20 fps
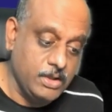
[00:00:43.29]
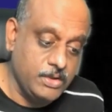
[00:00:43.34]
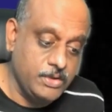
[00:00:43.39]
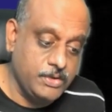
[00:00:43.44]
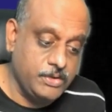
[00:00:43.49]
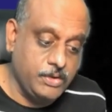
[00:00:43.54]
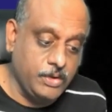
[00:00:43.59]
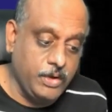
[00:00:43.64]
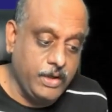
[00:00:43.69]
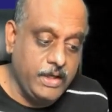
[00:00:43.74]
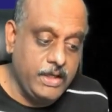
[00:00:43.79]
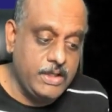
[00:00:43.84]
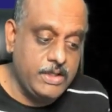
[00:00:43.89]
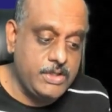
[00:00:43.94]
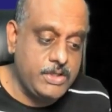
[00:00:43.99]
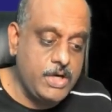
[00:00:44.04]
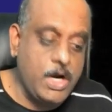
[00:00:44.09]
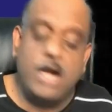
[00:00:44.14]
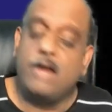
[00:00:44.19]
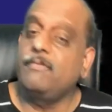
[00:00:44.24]
So in
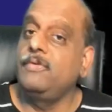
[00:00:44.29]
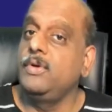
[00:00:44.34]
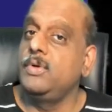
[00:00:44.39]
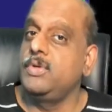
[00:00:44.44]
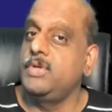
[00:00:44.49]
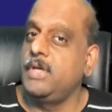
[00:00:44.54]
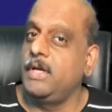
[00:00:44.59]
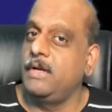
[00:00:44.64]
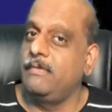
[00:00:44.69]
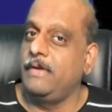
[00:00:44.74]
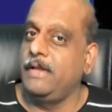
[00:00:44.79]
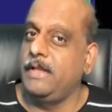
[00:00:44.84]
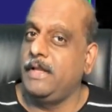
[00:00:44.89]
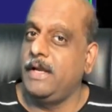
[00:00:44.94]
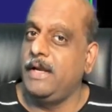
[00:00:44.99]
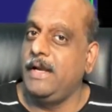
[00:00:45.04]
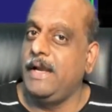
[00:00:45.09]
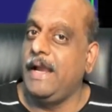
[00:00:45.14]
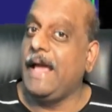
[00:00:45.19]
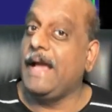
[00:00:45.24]
short future, when
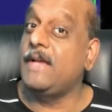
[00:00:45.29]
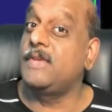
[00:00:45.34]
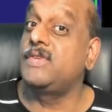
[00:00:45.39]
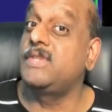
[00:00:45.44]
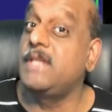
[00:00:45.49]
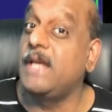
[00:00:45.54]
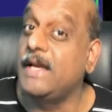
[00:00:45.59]
the next